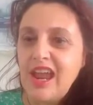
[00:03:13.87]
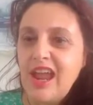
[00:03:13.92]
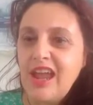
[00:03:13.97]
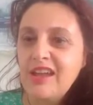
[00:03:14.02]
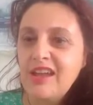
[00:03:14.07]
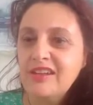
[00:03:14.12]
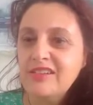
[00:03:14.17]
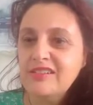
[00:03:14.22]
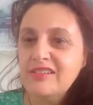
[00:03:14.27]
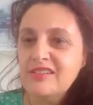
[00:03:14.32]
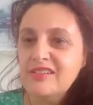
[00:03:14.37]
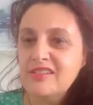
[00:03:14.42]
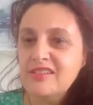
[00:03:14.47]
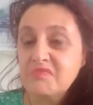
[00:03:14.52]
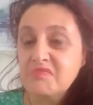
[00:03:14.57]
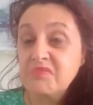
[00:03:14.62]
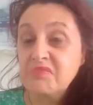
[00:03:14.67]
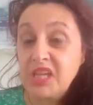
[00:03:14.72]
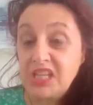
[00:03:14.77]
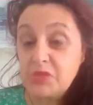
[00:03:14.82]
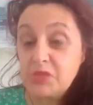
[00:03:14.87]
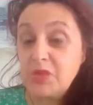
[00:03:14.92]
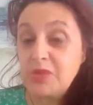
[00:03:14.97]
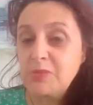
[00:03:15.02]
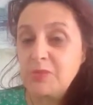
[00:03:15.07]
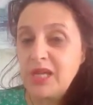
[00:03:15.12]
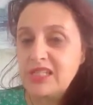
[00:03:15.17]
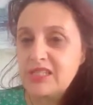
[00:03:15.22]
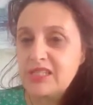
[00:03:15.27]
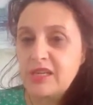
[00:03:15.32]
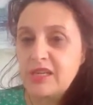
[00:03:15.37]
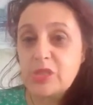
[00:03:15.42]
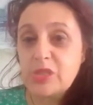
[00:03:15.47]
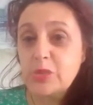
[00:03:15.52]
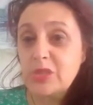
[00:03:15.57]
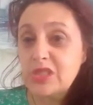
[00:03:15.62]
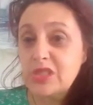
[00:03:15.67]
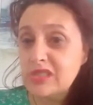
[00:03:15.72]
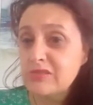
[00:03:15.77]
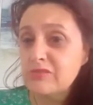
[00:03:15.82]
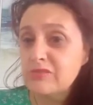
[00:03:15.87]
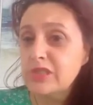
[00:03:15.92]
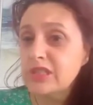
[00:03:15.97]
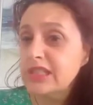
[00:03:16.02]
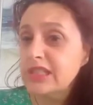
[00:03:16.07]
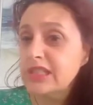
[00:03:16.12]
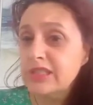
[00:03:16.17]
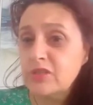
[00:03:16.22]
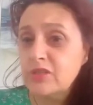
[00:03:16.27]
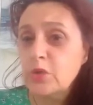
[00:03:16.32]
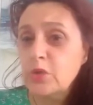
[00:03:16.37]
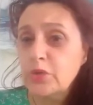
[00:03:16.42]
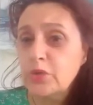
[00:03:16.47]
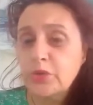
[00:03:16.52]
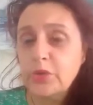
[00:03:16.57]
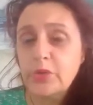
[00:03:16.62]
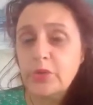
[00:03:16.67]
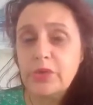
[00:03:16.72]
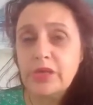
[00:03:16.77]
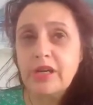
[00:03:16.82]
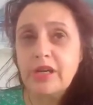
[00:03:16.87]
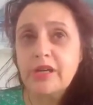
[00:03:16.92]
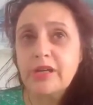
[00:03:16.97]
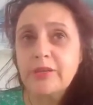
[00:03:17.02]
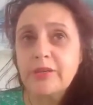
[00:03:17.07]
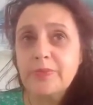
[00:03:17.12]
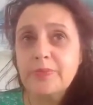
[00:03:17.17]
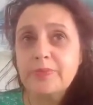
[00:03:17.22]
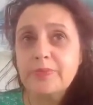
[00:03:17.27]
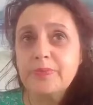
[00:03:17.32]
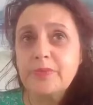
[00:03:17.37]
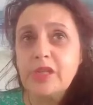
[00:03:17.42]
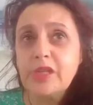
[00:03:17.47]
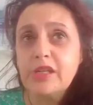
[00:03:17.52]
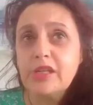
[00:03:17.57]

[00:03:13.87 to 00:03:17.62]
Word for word: And that's when mastitis, which is a really awful um,